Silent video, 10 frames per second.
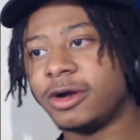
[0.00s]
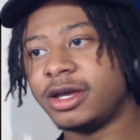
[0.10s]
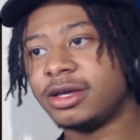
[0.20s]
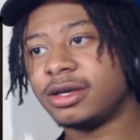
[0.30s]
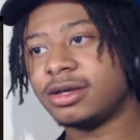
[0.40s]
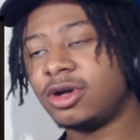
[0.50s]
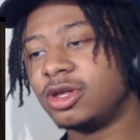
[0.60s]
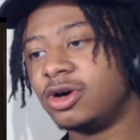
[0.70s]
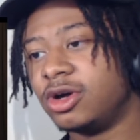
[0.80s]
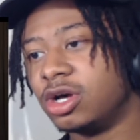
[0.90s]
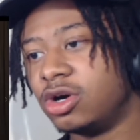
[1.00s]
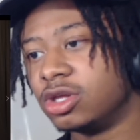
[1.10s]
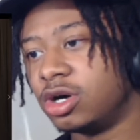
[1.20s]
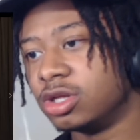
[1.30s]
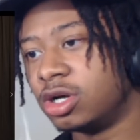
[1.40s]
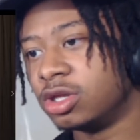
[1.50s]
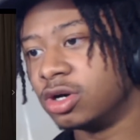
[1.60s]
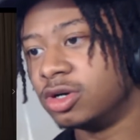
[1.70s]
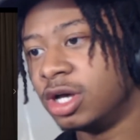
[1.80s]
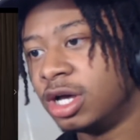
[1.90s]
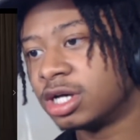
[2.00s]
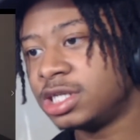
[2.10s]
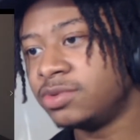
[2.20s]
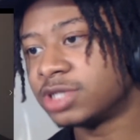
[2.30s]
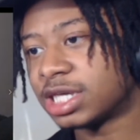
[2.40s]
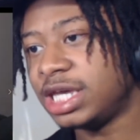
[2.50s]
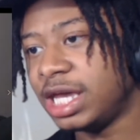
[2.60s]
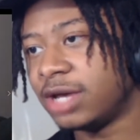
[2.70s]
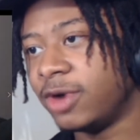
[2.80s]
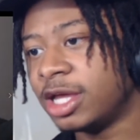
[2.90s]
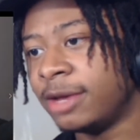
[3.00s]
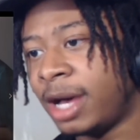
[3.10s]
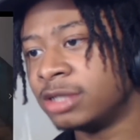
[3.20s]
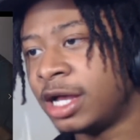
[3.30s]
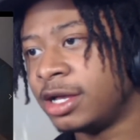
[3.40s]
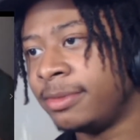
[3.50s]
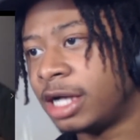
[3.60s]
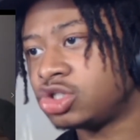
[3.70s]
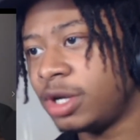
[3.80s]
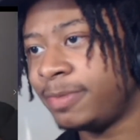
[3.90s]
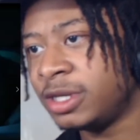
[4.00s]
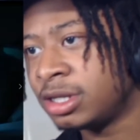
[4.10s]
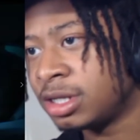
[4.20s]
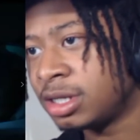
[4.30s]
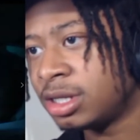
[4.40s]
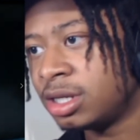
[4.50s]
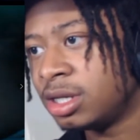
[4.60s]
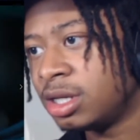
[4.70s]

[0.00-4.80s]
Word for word: right? Hold on, hold on, hold on, hold on, hold on. Cause he was a kid. What am I not? Am I tripping?